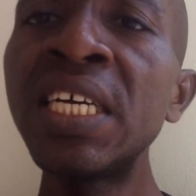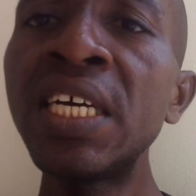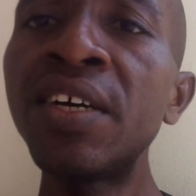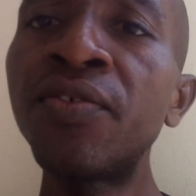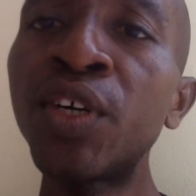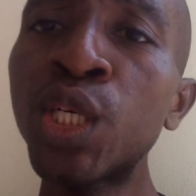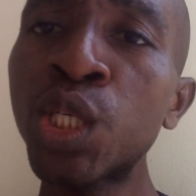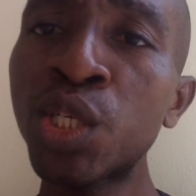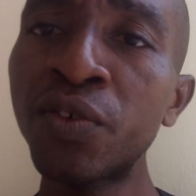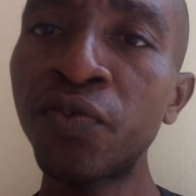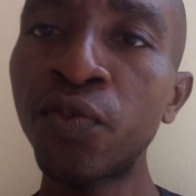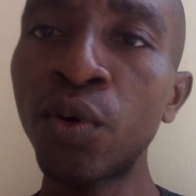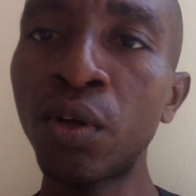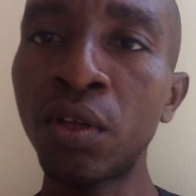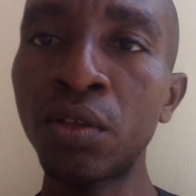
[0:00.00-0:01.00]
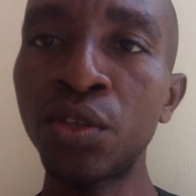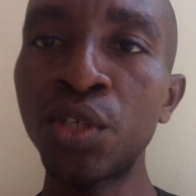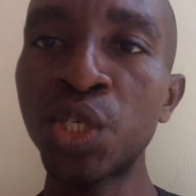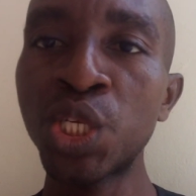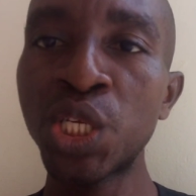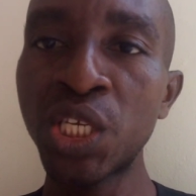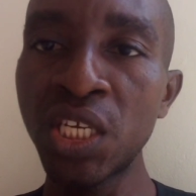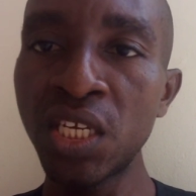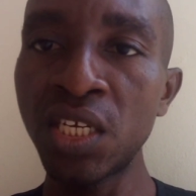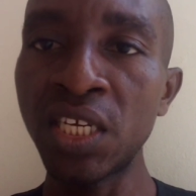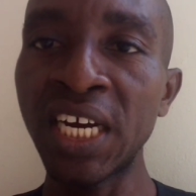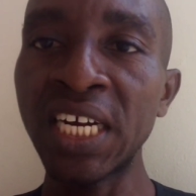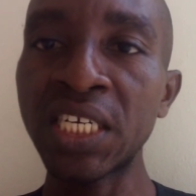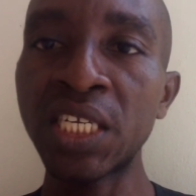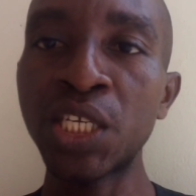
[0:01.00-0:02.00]
first of all, the sea
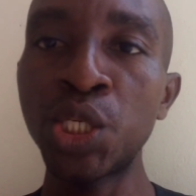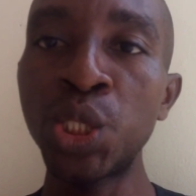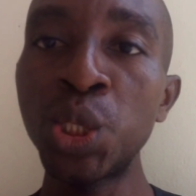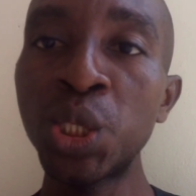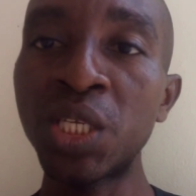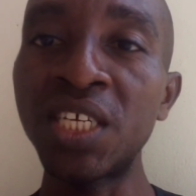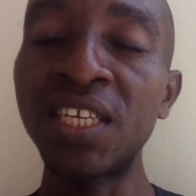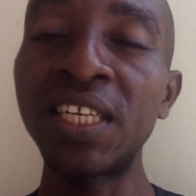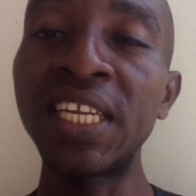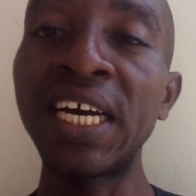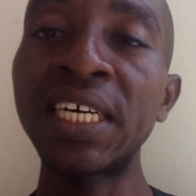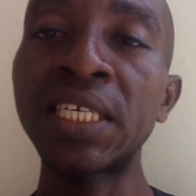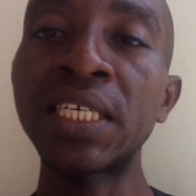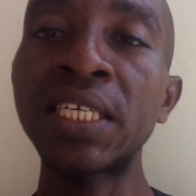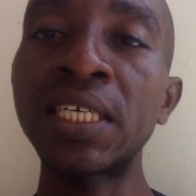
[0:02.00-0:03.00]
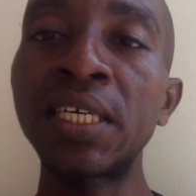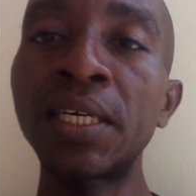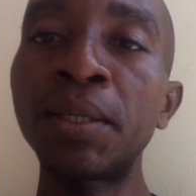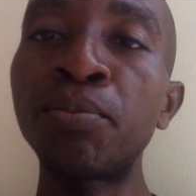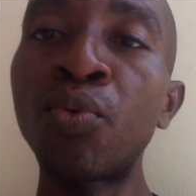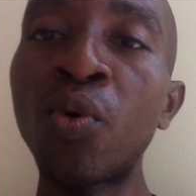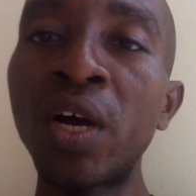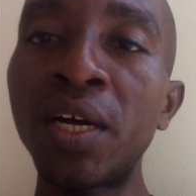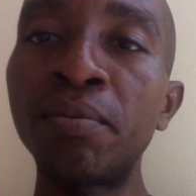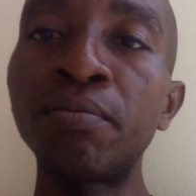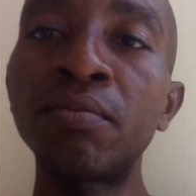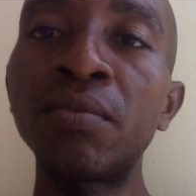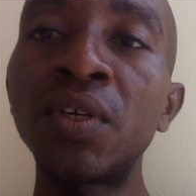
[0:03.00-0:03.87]
as used in that poem,